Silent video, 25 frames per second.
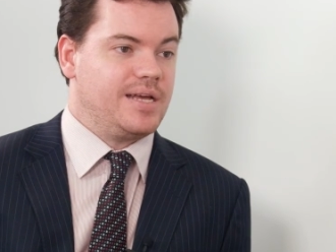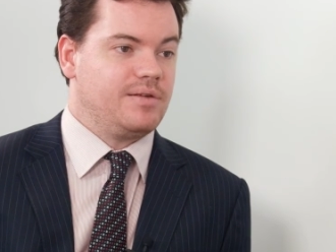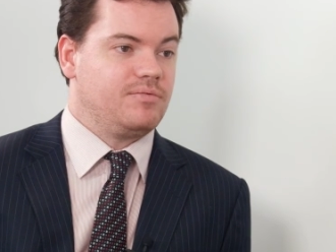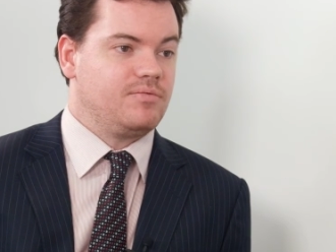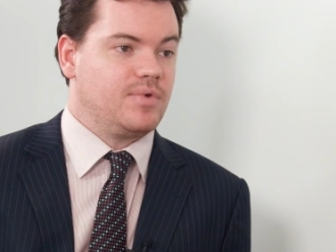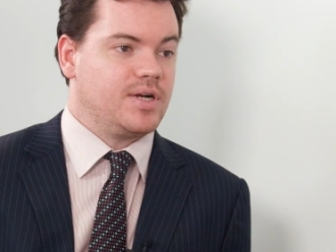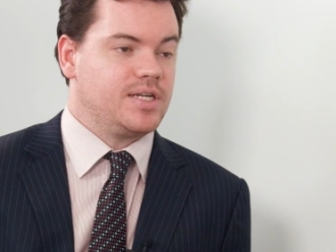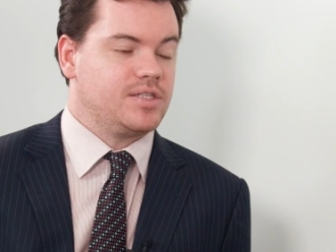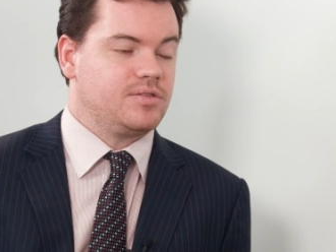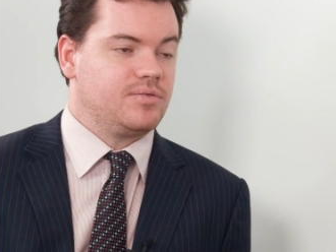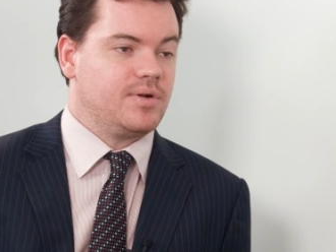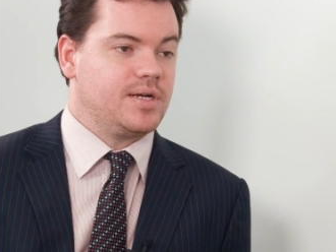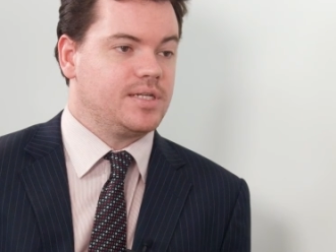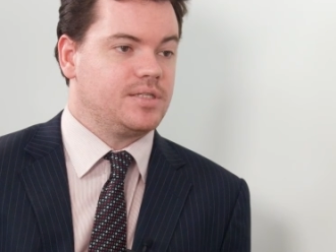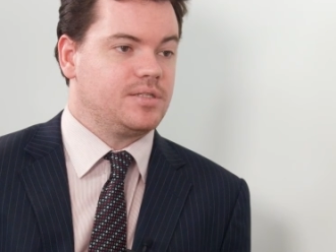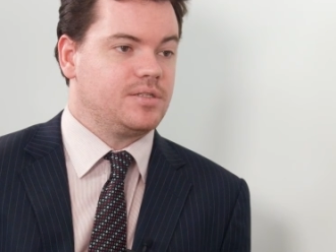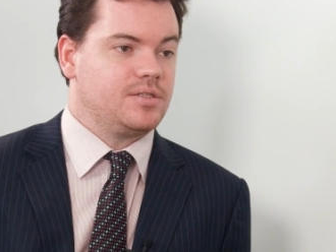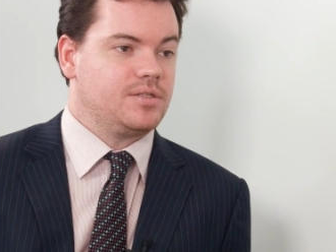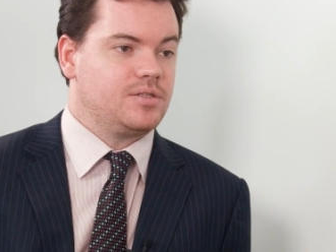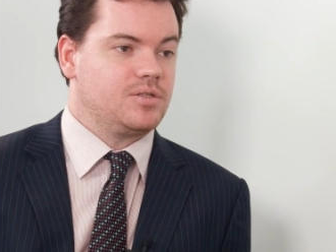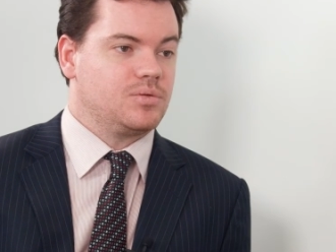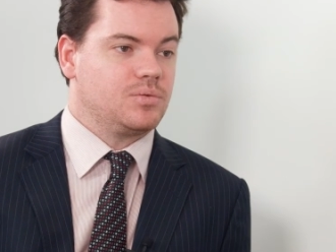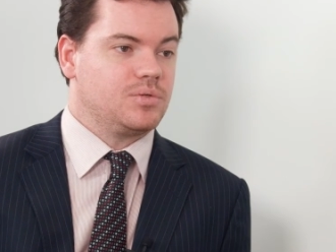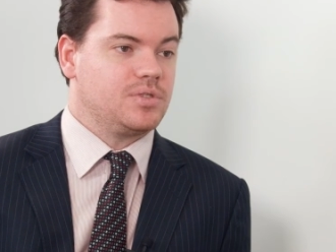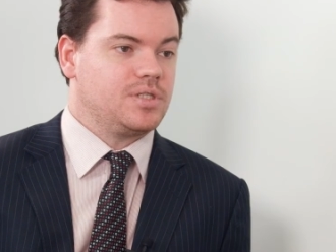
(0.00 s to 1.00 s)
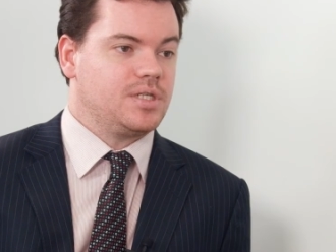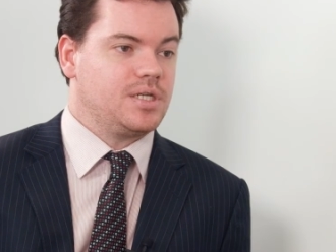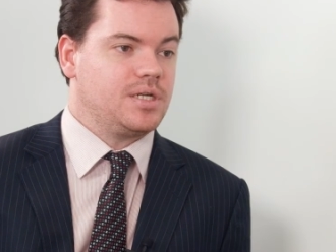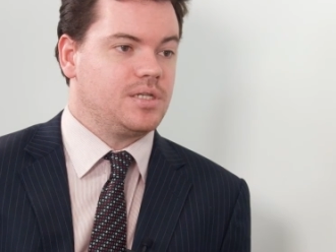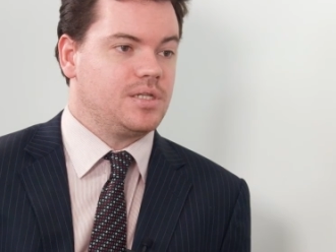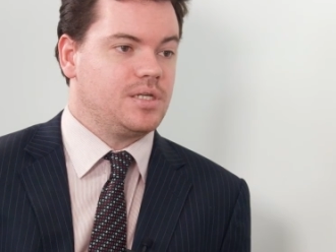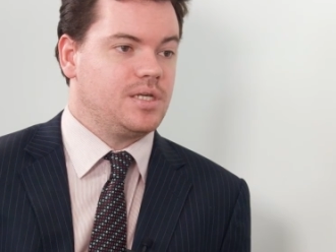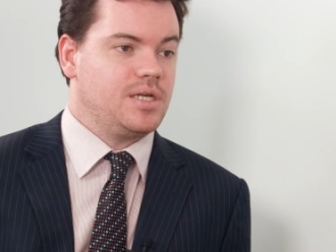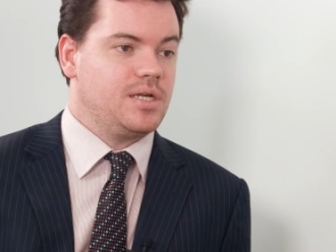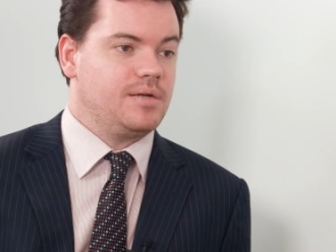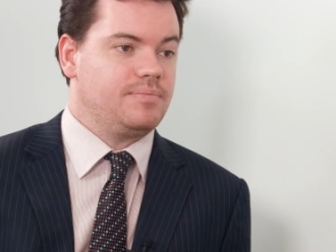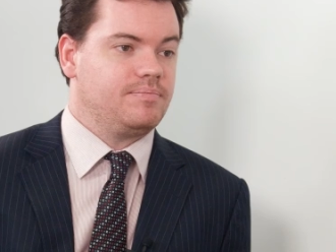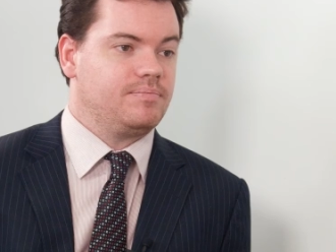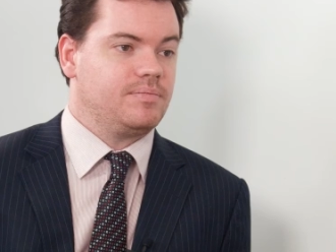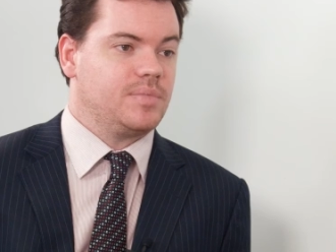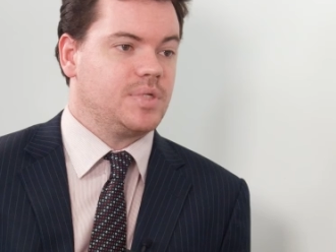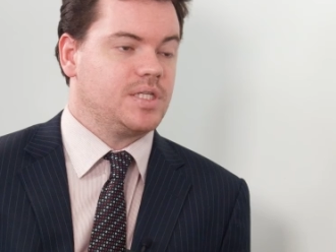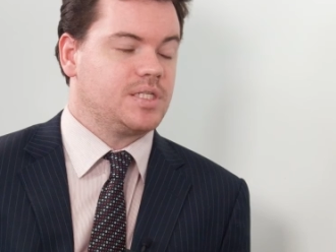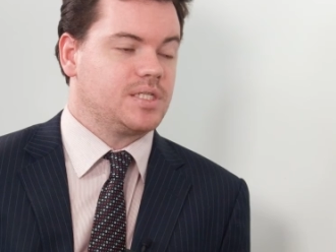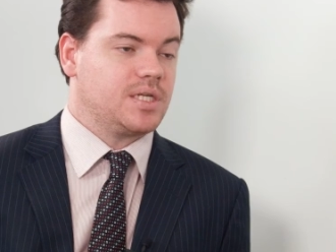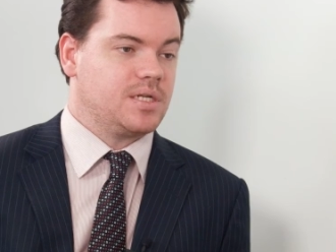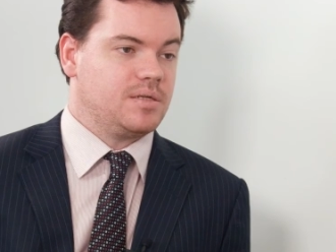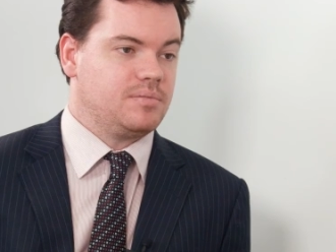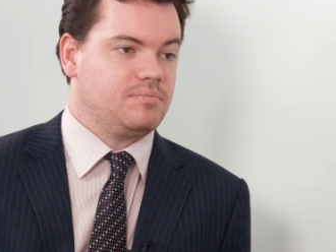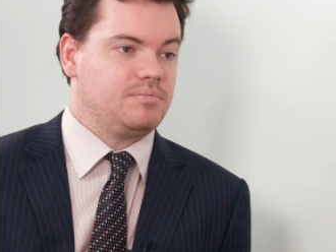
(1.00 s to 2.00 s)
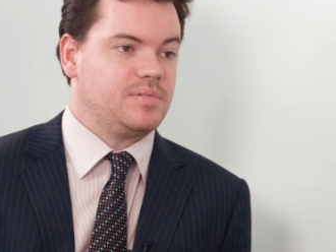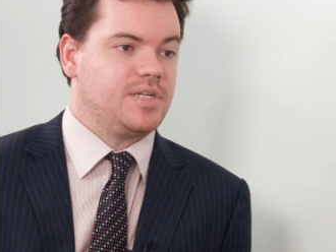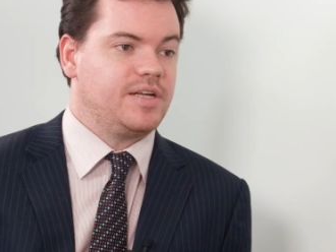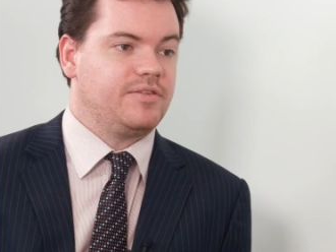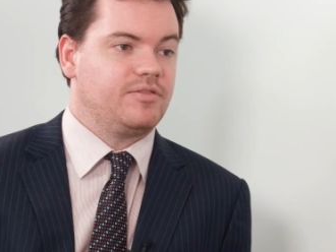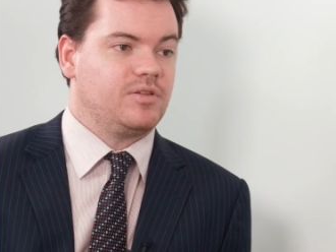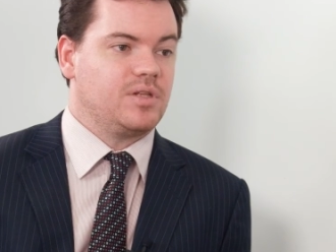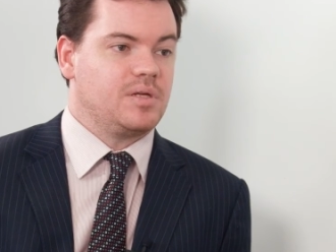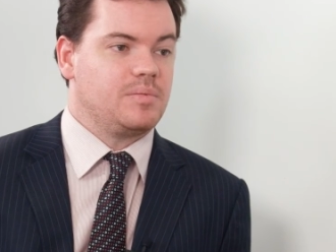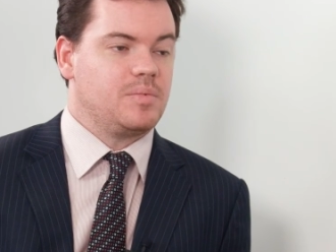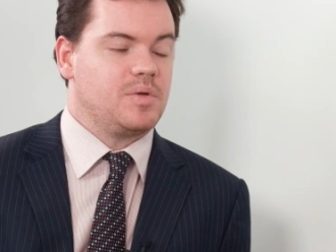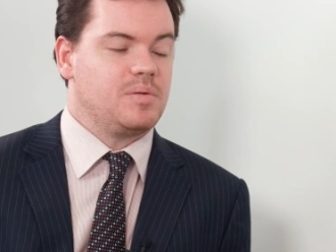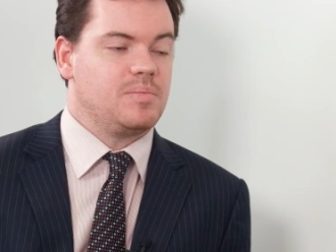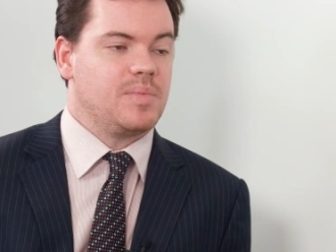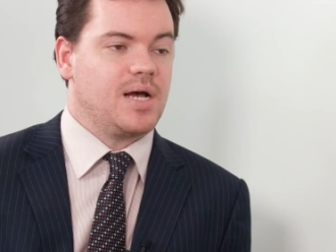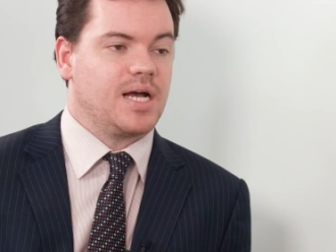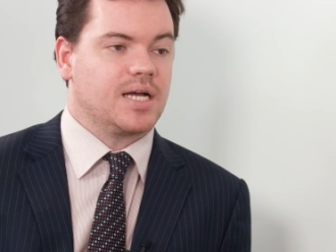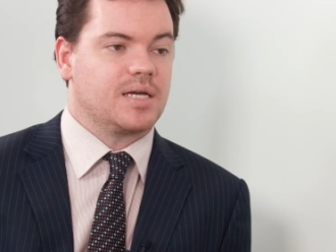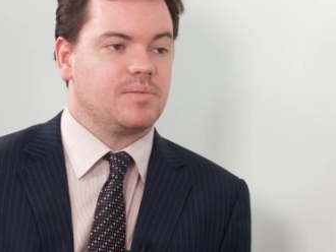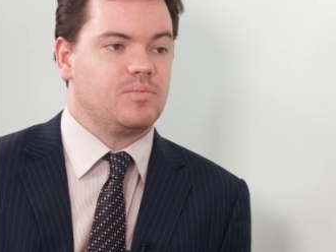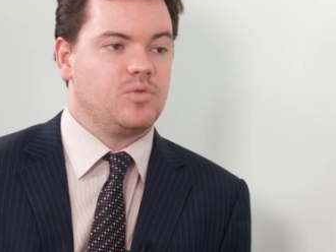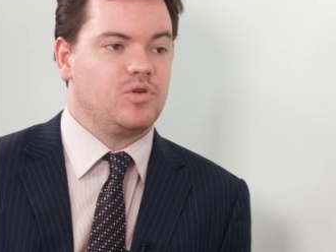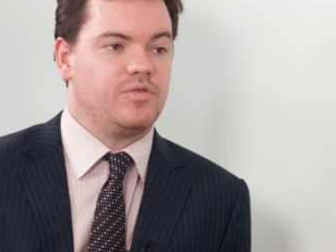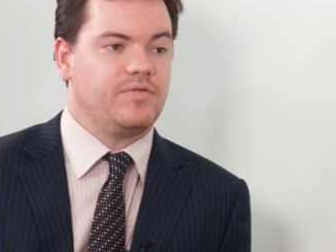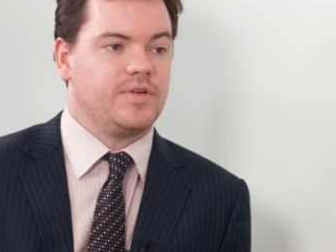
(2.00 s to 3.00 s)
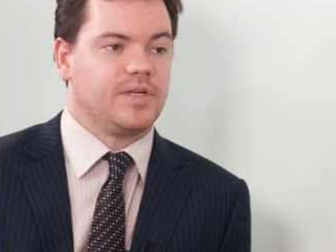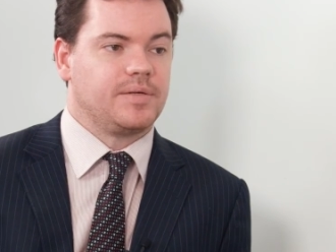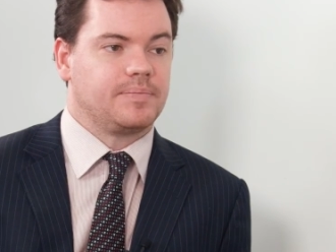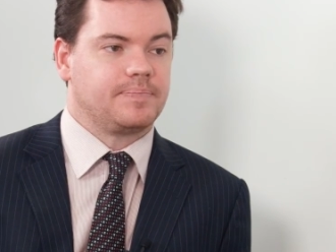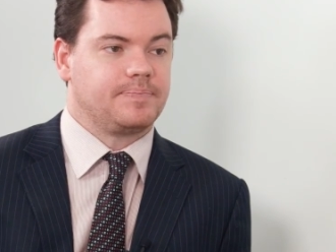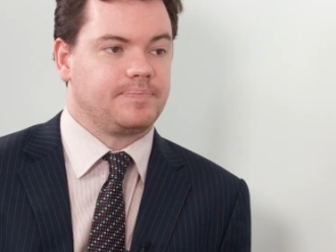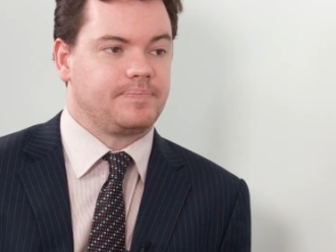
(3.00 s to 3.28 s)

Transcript: and raise rates towards the end of the year, it's going to definitely be market moving.